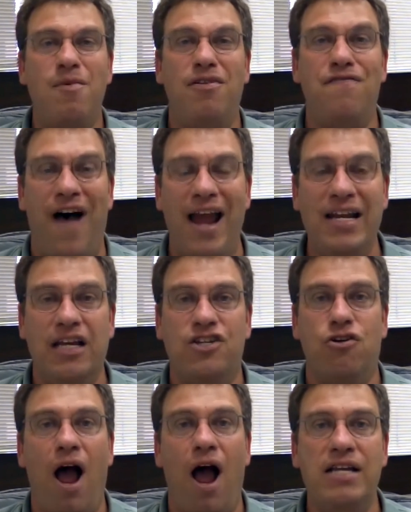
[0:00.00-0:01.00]
going to be able to find it
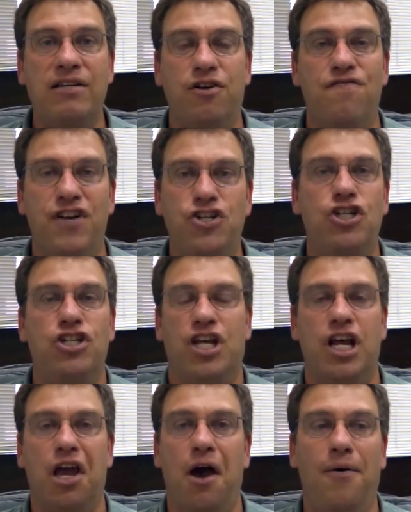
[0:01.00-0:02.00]
because your vision's
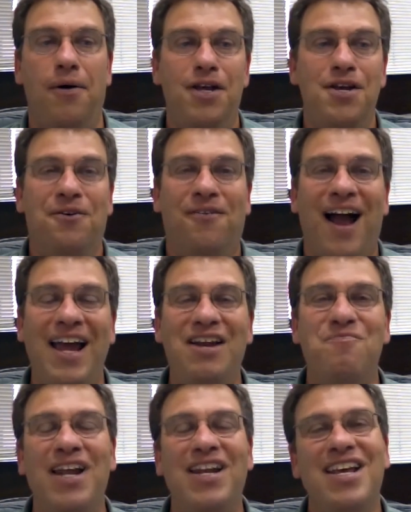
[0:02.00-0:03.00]
going to go.
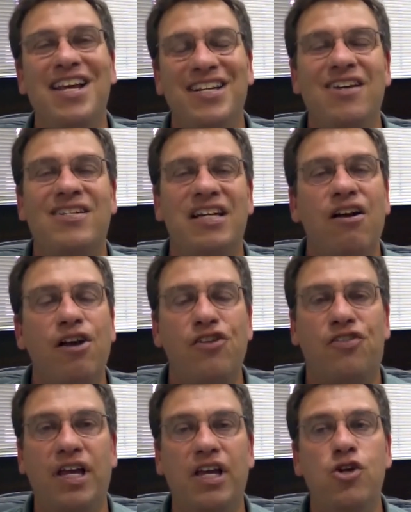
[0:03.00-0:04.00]
Right. But no,
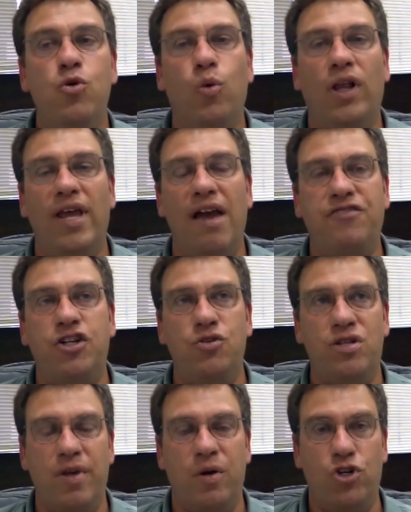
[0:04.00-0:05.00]
seriously, you really have to do
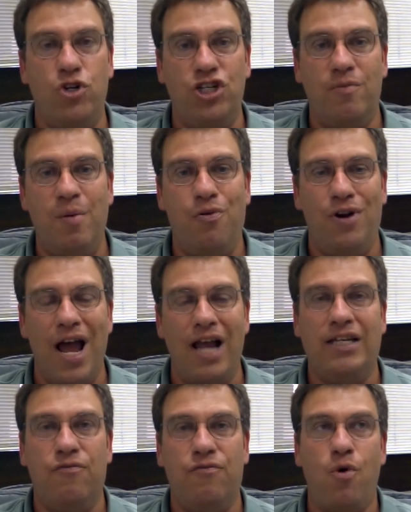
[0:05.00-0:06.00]
something which is going to be
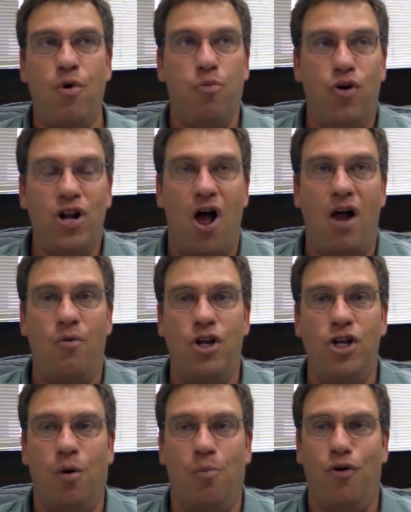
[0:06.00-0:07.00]
productive, right?
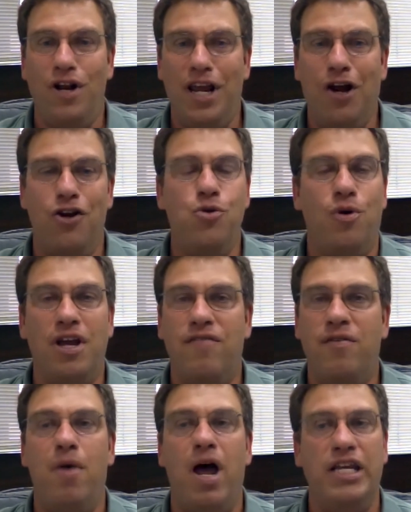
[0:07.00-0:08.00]
You're put here, you were
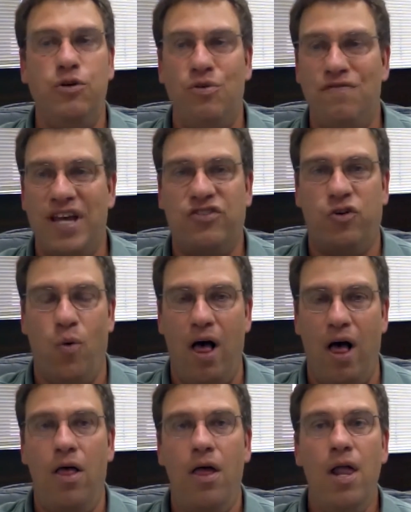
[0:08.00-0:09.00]
given money, you invested
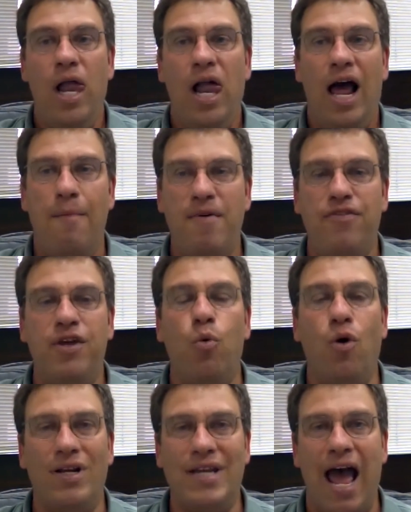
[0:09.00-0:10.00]
well, everything
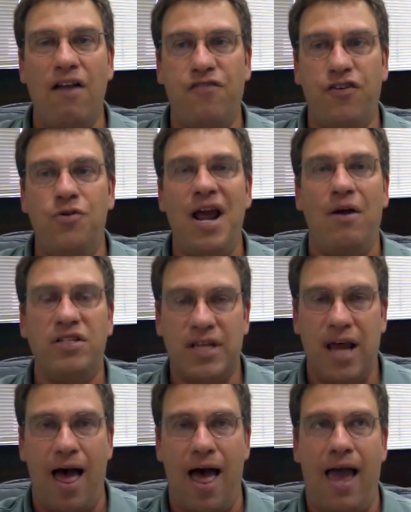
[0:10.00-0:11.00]
worked out for you. Now it's
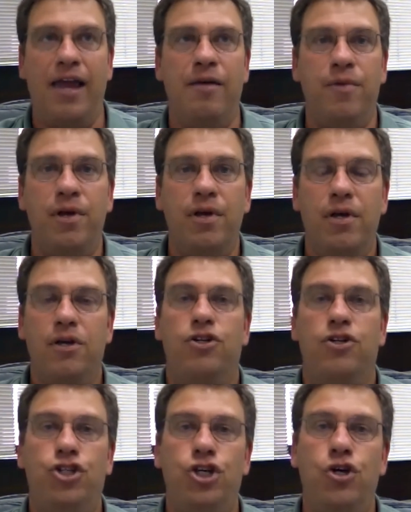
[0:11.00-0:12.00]
time
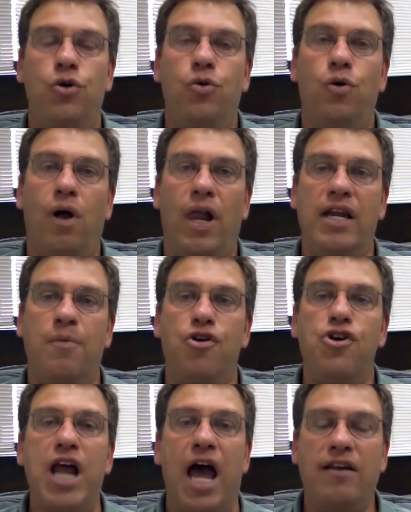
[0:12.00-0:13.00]
to, in a
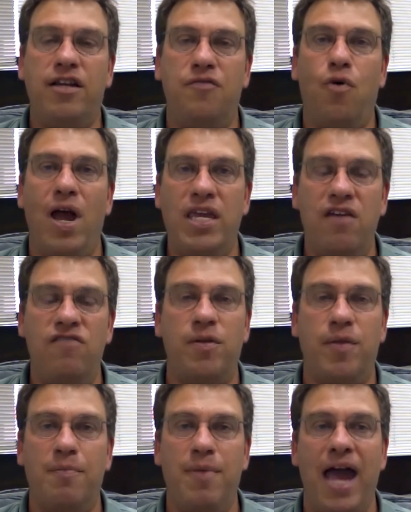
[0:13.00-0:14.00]
productive way, give
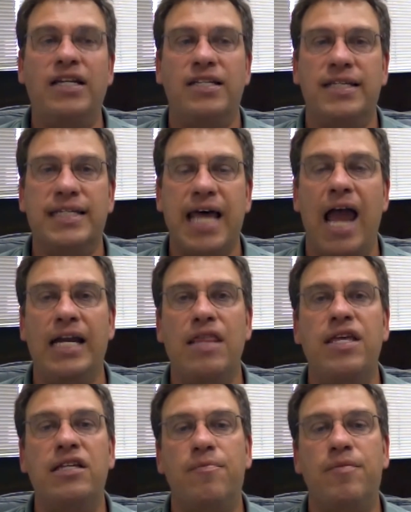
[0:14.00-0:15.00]
something back to society. I
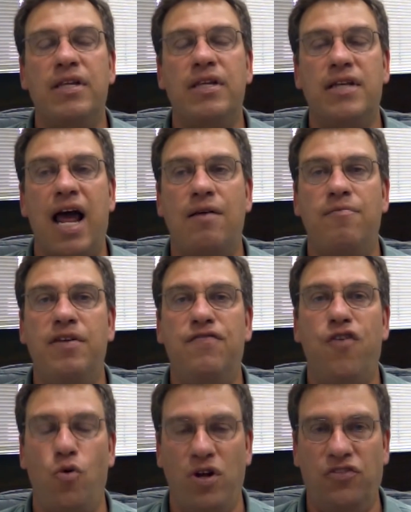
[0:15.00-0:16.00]
think something that's got to be
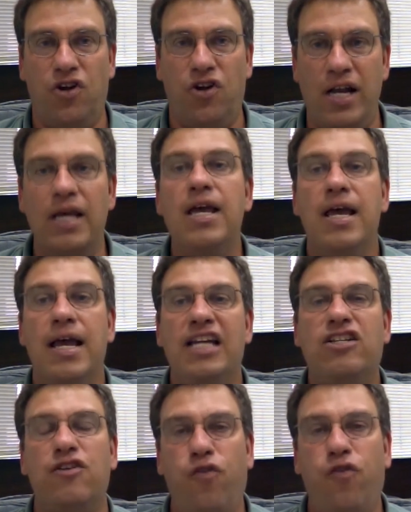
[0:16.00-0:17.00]
focused on.
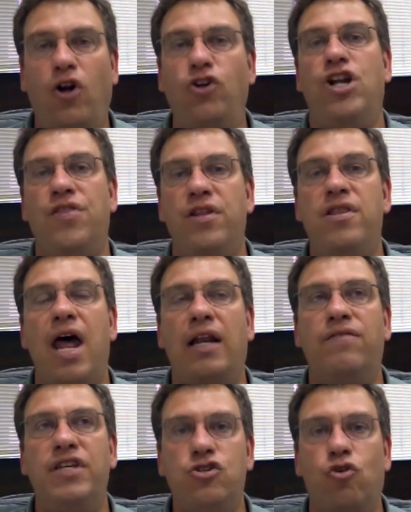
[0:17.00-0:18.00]
It's unfortunate that none
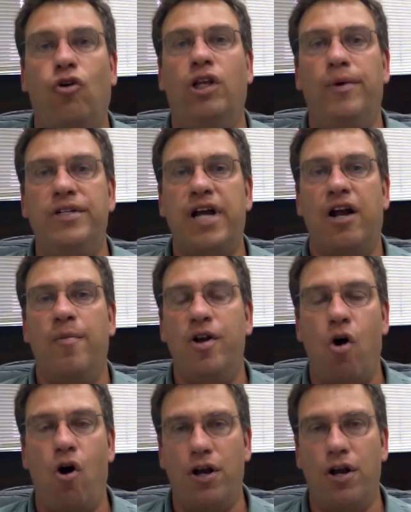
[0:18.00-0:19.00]
of these early
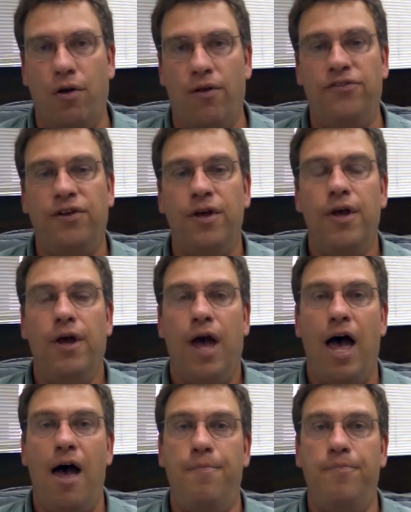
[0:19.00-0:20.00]
retirement articles
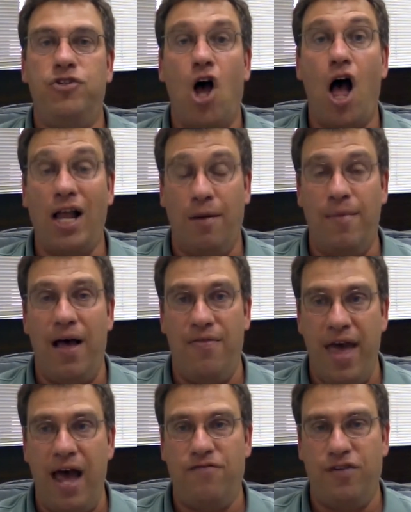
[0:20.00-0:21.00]
talk
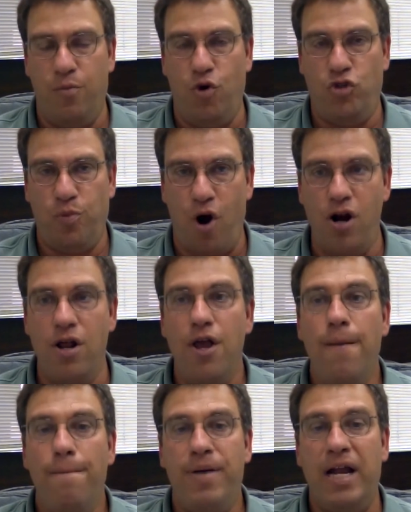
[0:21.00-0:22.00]
about that for the most part,
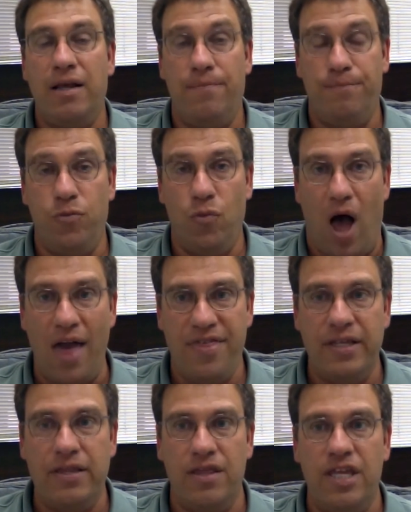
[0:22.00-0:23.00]
but I
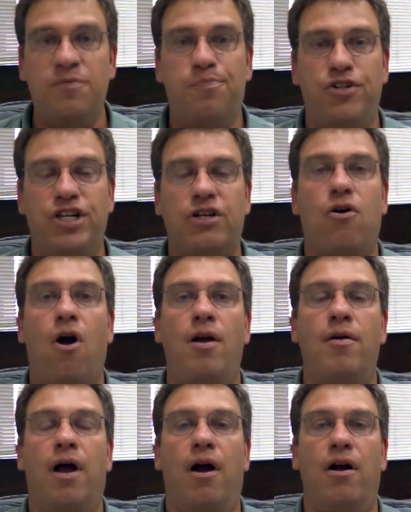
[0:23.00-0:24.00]
think that this particular
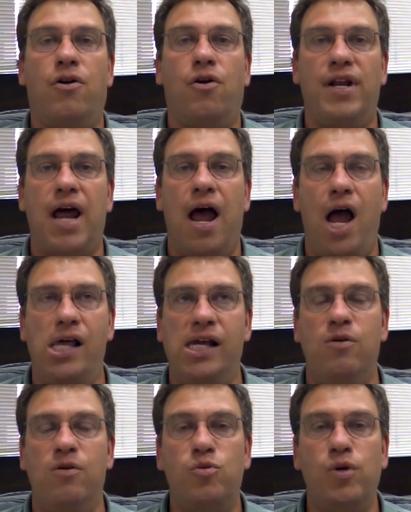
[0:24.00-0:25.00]
article that I
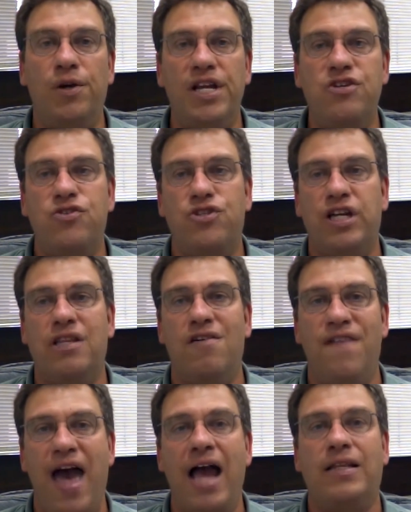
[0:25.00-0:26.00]
highlighted was really interesting in
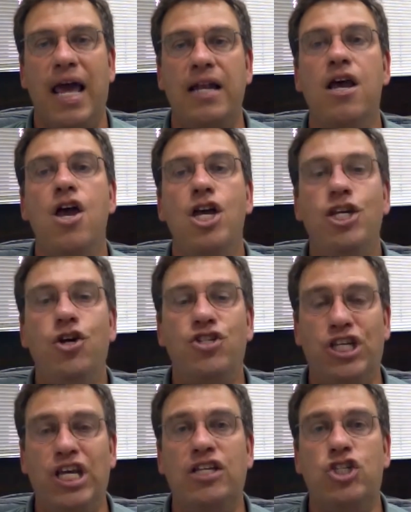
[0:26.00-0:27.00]
the fact that you're
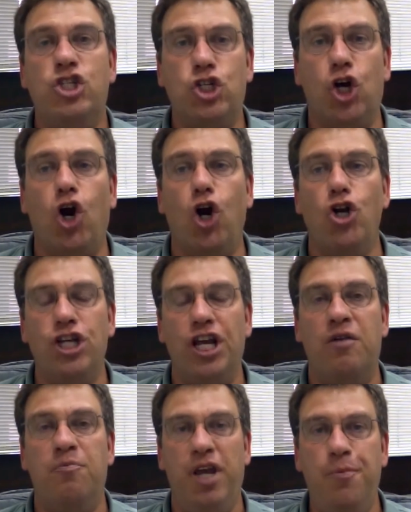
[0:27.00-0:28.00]
seeing a surge
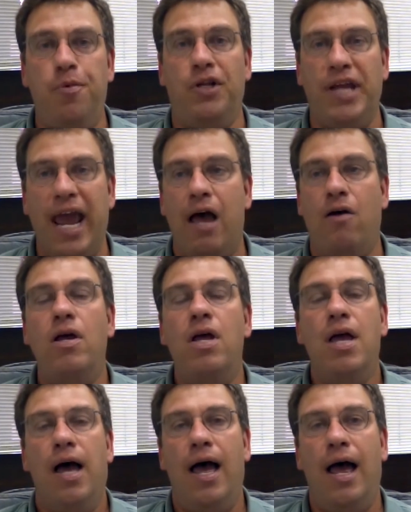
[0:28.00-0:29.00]
in people now
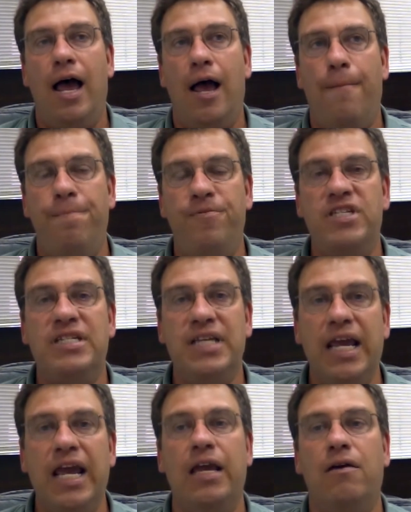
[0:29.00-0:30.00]

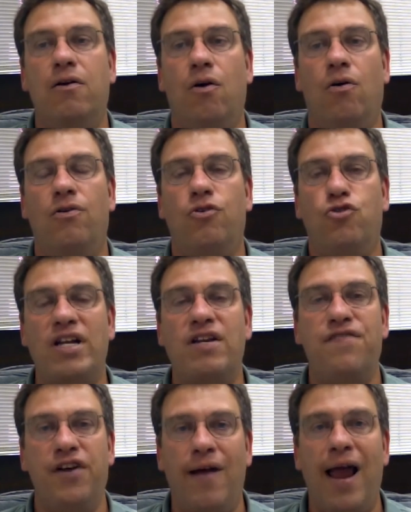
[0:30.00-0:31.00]
seeking or trying
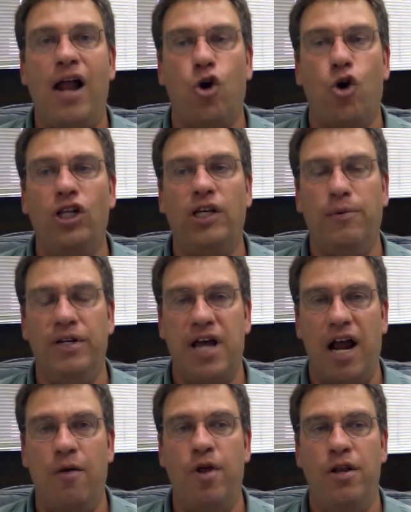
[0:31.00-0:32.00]
to figure out early
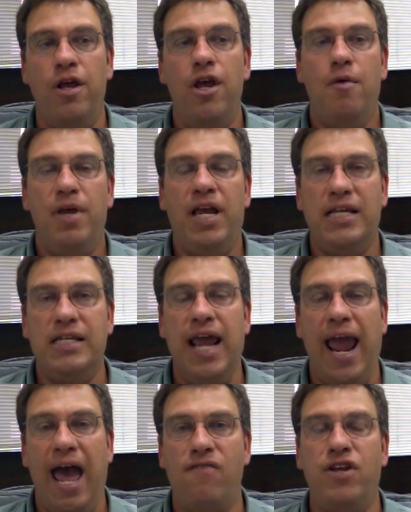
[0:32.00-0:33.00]
retirement because
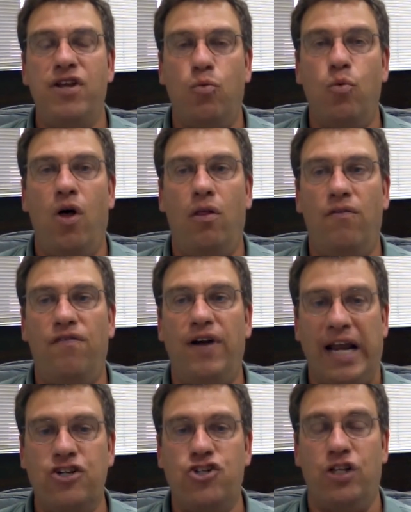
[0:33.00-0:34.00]
they have done well
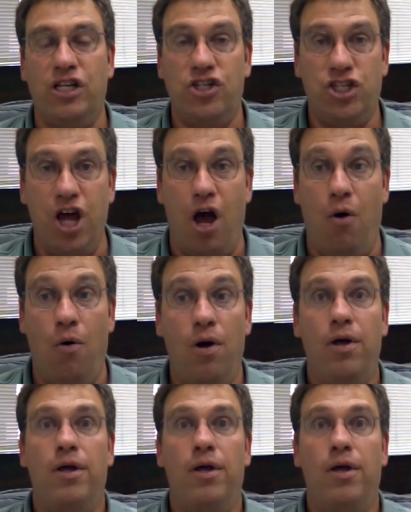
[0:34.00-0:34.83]
financially. So